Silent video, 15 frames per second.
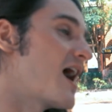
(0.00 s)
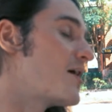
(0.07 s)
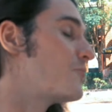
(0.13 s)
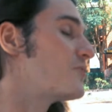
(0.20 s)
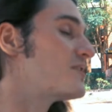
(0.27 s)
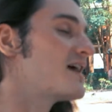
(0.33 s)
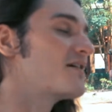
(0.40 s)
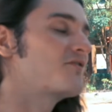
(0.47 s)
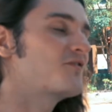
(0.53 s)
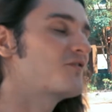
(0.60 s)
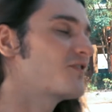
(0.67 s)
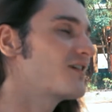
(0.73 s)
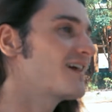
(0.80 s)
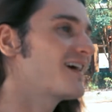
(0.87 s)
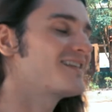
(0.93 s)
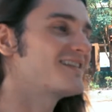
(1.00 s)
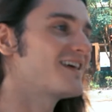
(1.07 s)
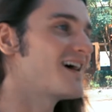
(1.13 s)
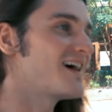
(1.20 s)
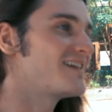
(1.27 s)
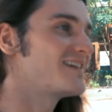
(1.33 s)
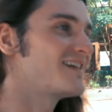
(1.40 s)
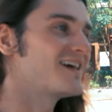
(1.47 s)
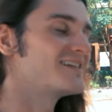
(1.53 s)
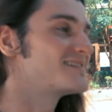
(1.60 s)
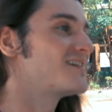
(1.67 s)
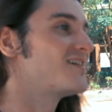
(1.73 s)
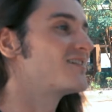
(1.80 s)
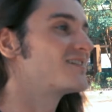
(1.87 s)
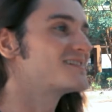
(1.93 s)
I will never forget that as
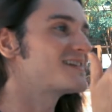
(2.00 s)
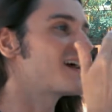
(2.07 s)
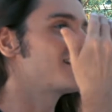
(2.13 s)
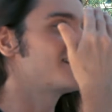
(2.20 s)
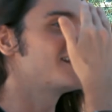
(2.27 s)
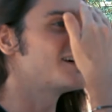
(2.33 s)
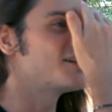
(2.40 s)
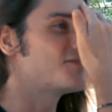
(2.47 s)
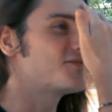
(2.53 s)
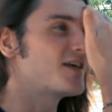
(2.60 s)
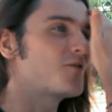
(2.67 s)
long as I live,